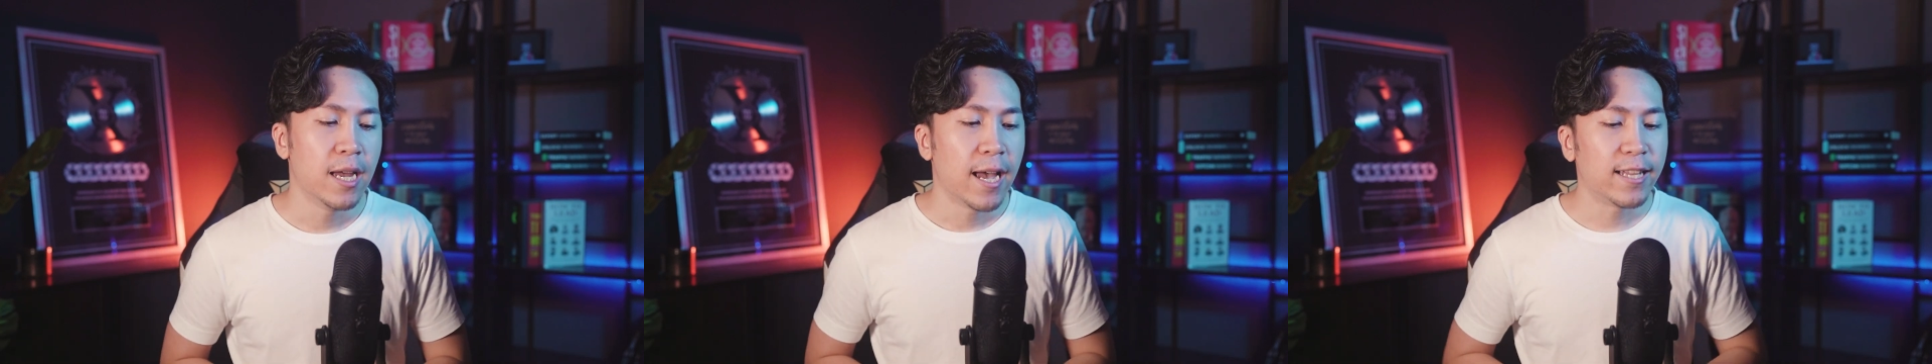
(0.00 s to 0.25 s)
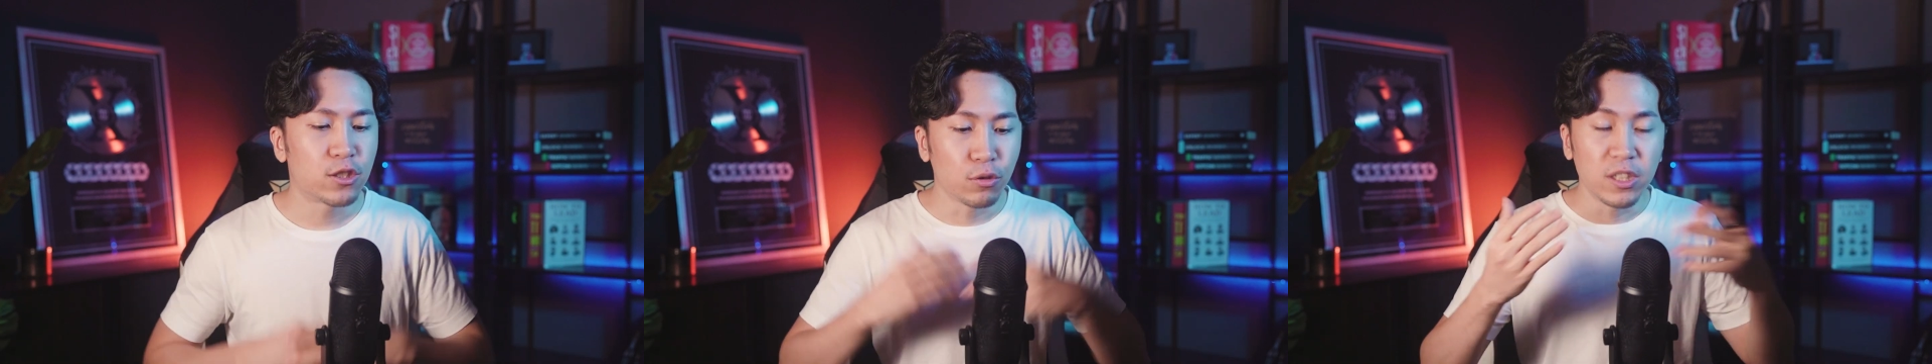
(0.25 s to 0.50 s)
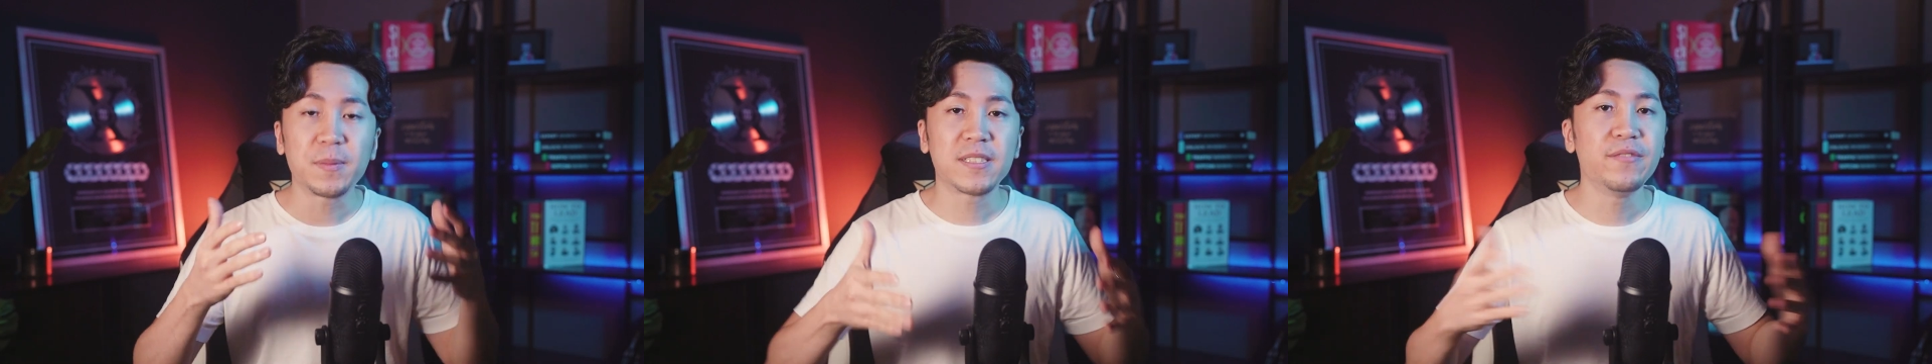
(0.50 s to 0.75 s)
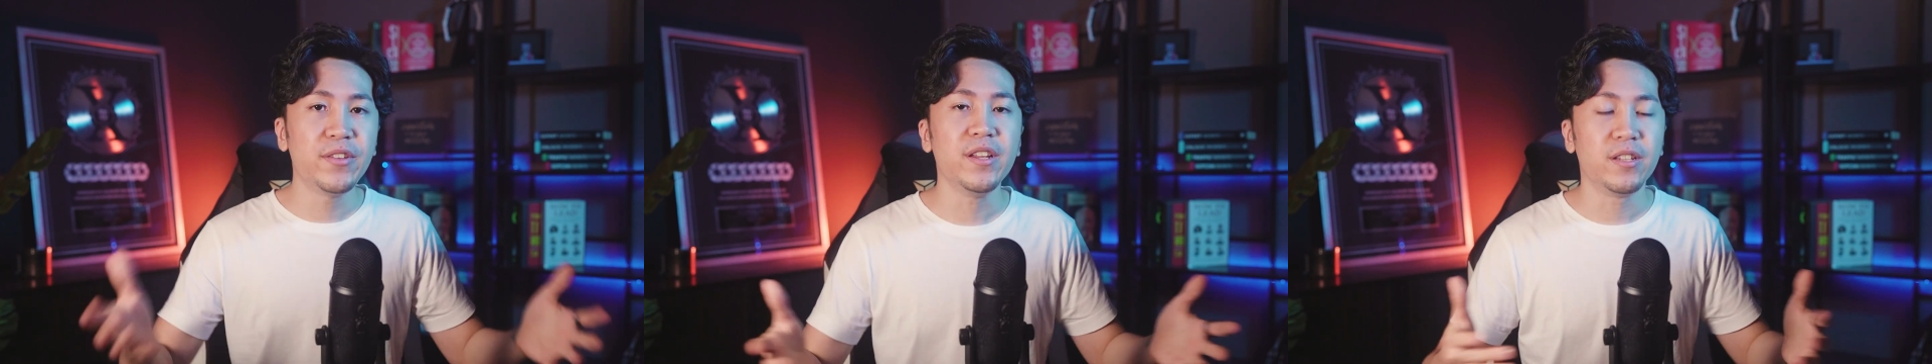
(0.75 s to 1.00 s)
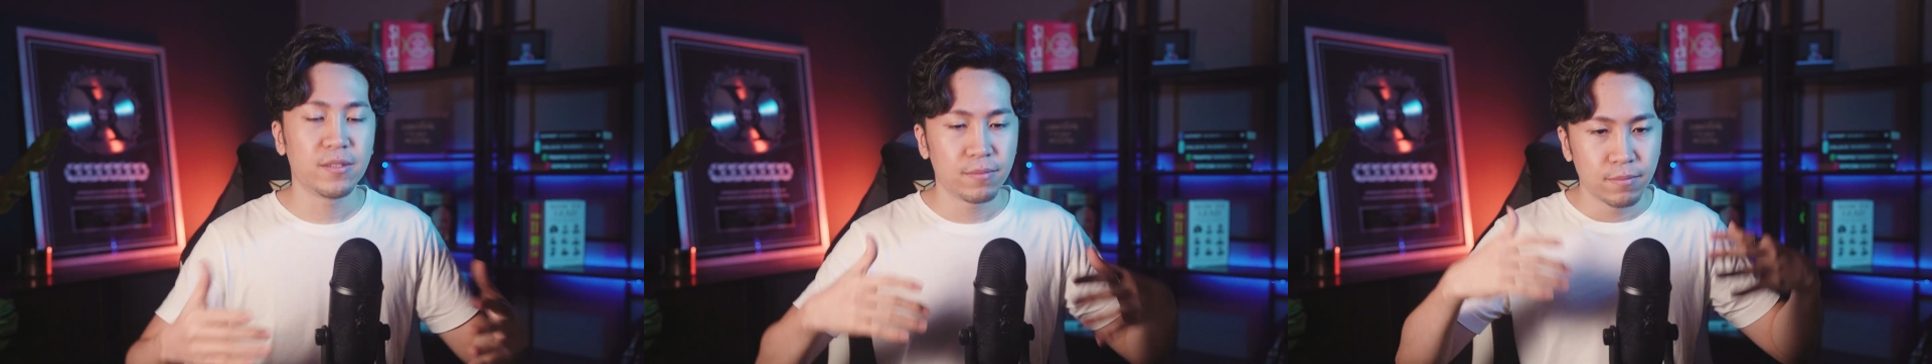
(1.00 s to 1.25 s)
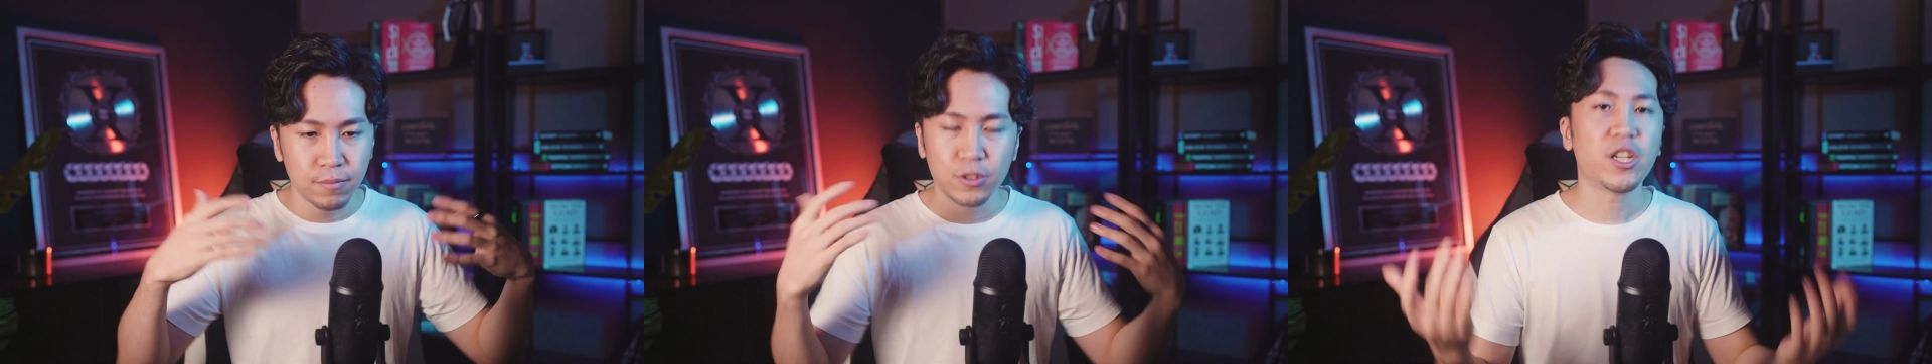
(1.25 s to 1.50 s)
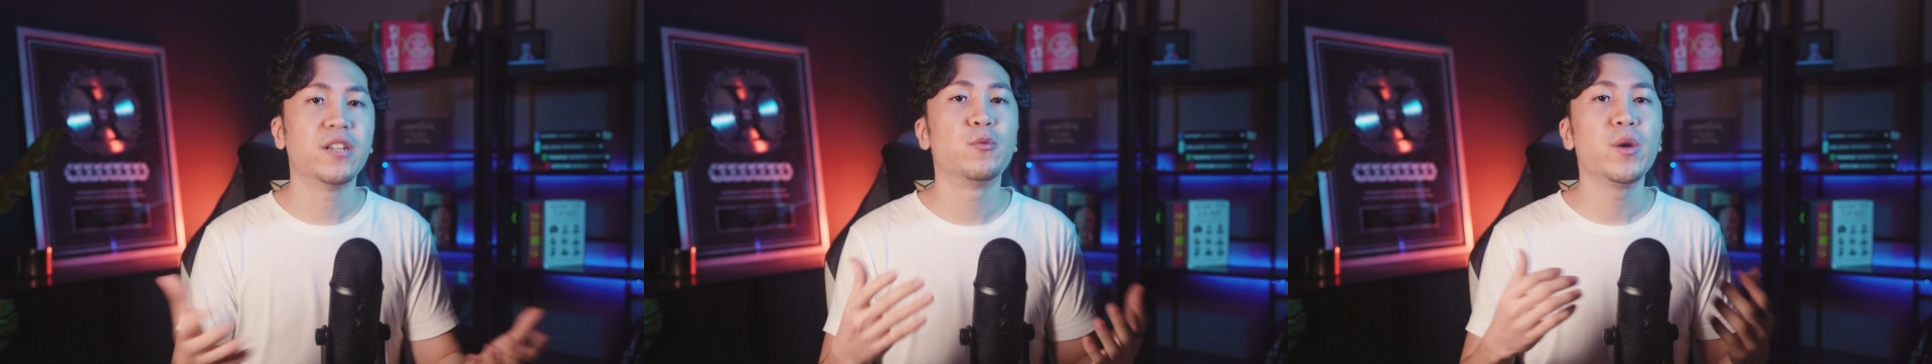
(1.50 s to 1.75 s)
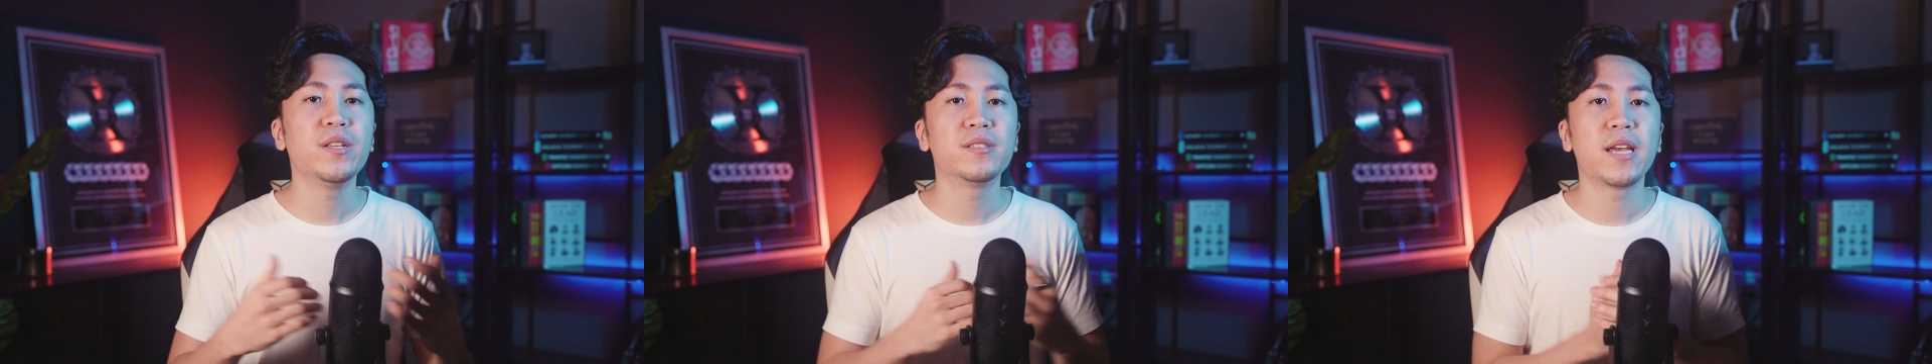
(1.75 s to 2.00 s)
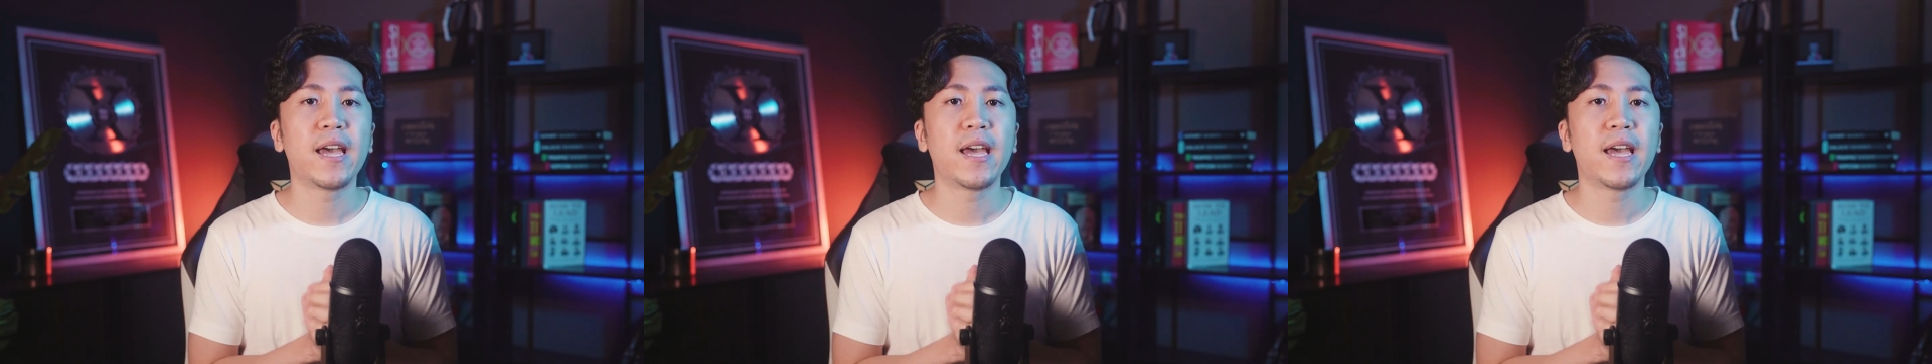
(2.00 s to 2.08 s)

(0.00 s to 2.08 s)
And so this person did share the wins,